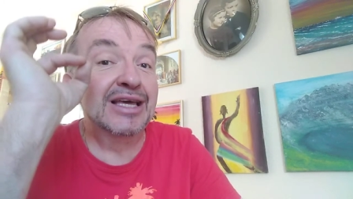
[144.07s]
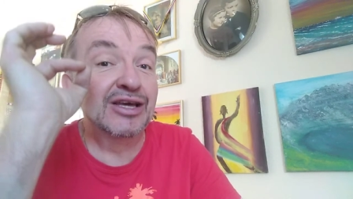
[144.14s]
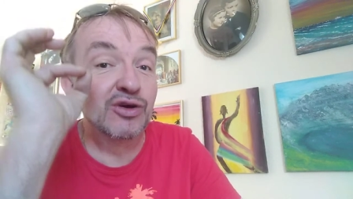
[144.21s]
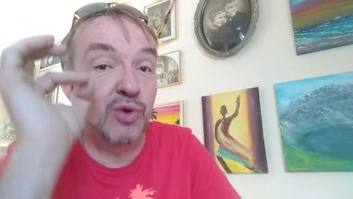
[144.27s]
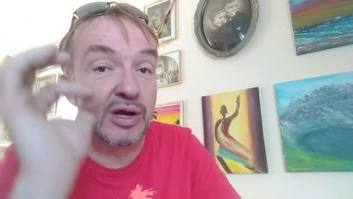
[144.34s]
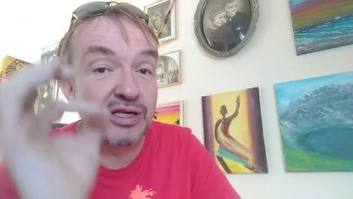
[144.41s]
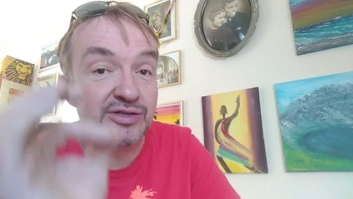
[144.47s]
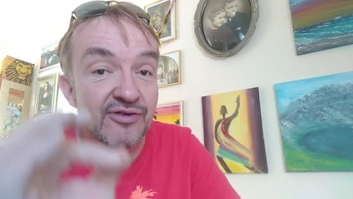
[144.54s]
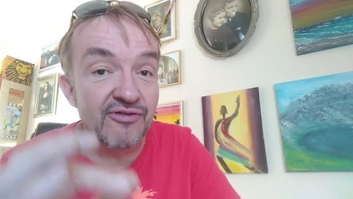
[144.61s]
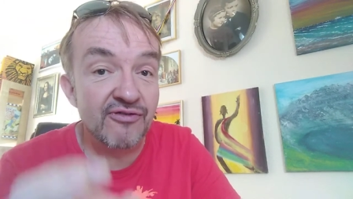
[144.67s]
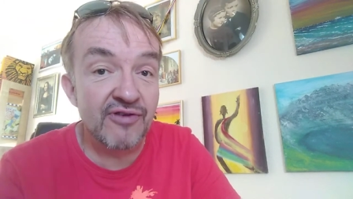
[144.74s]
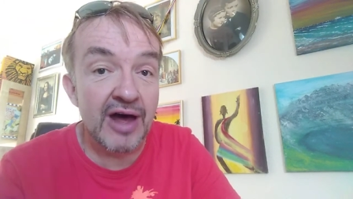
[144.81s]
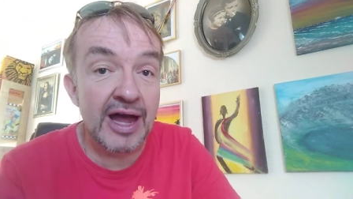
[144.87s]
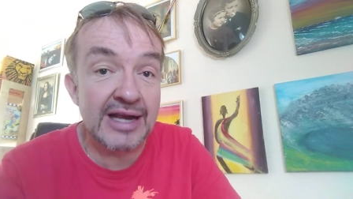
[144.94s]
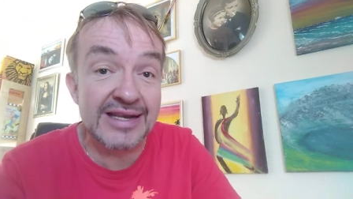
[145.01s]
going to
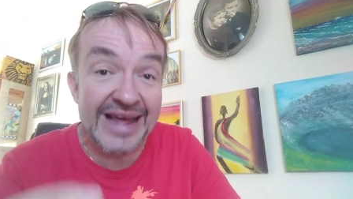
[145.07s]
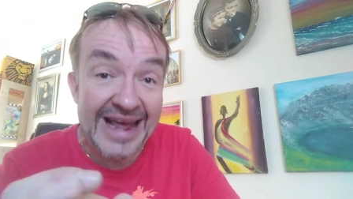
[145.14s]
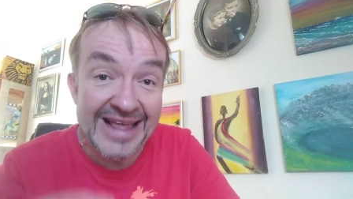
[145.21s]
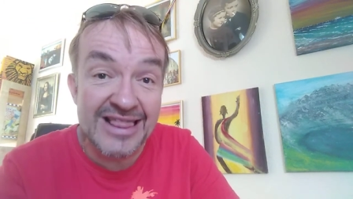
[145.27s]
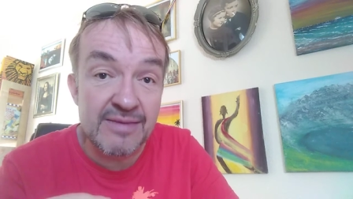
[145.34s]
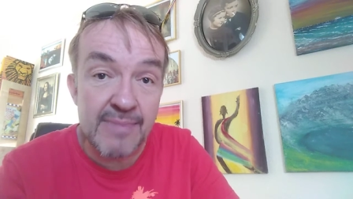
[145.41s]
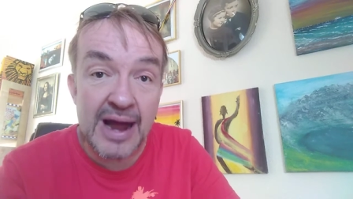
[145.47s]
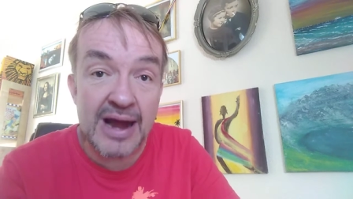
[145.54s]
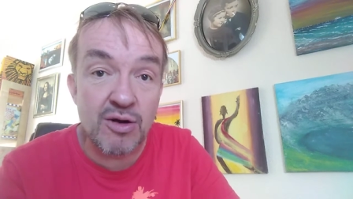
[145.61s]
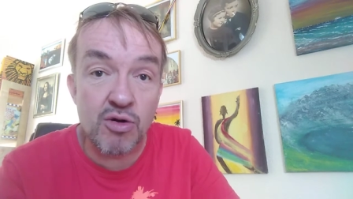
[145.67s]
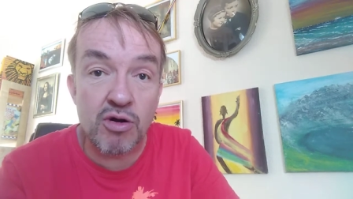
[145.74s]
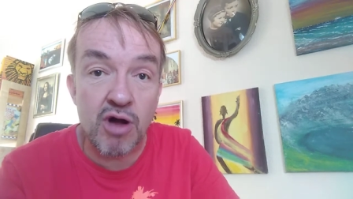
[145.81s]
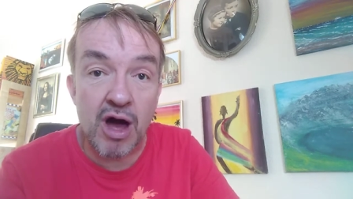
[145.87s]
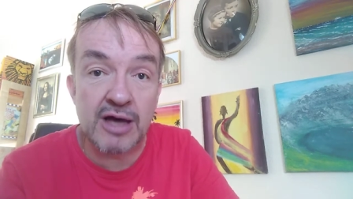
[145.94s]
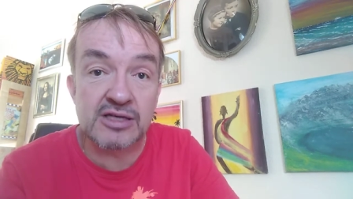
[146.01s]
find in the
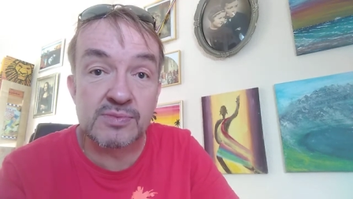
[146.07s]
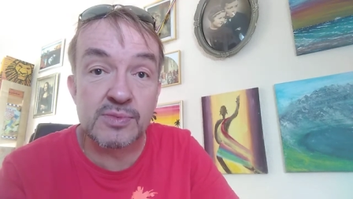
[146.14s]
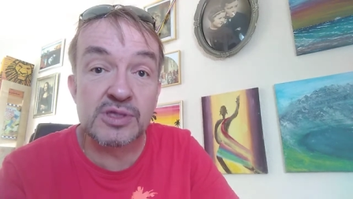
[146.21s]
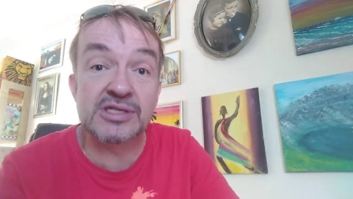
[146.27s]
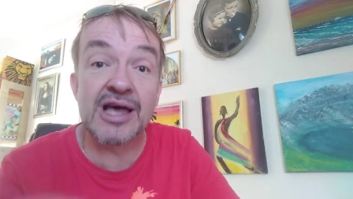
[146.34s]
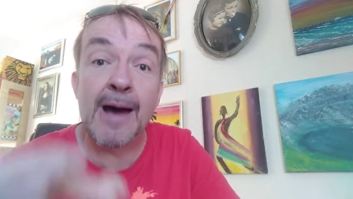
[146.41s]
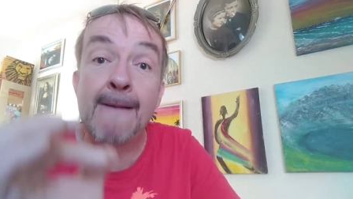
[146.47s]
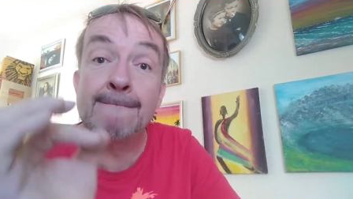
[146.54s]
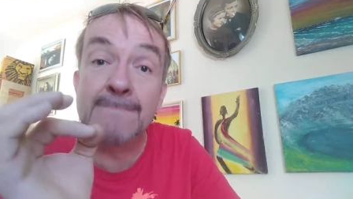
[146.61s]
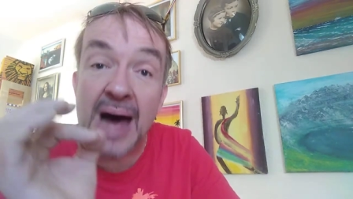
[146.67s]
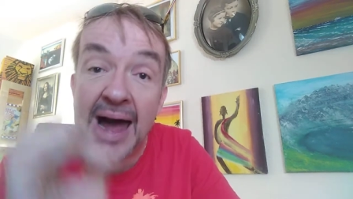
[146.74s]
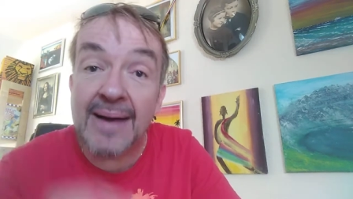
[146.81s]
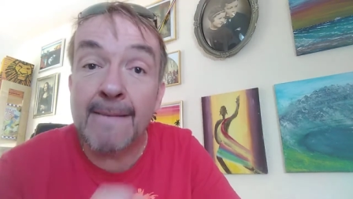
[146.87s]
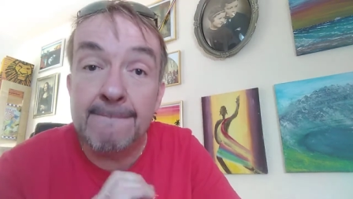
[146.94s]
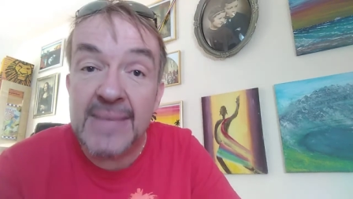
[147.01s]
microcosmos a
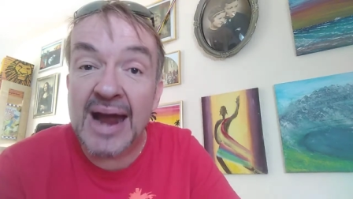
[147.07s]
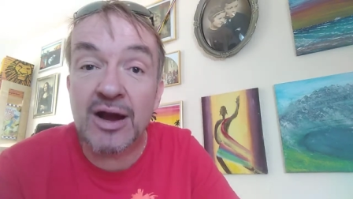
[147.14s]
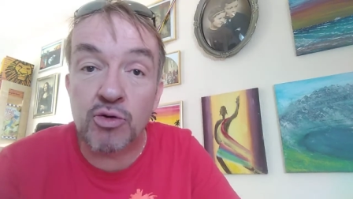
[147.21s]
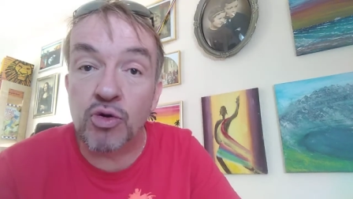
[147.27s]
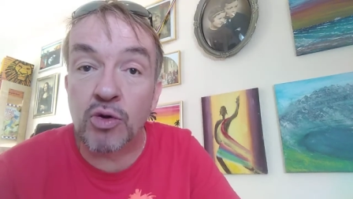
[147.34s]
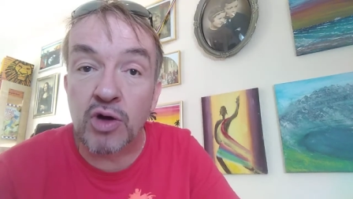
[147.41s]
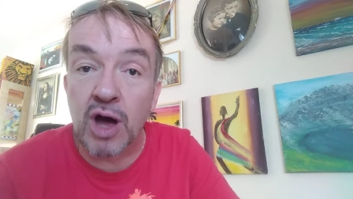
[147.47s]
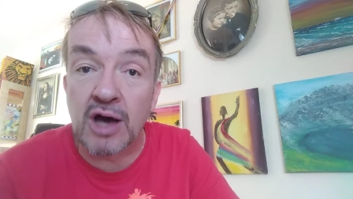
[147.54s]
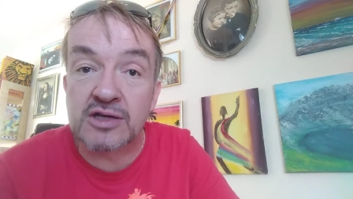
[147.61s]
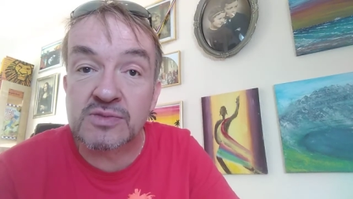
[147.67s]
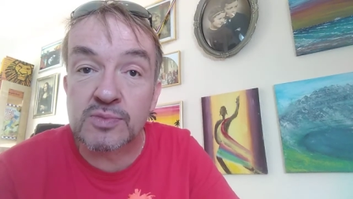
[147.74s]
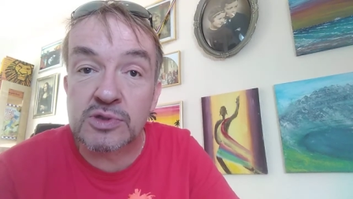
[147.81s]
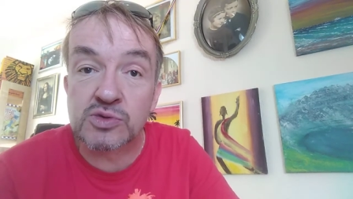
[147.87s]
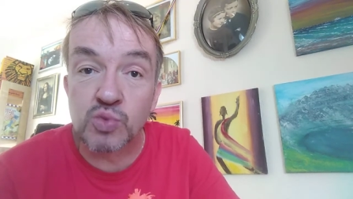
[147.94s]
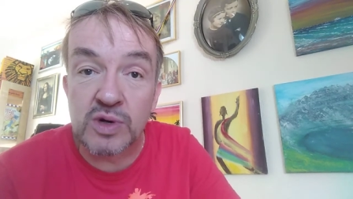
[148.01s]
macrocosmos.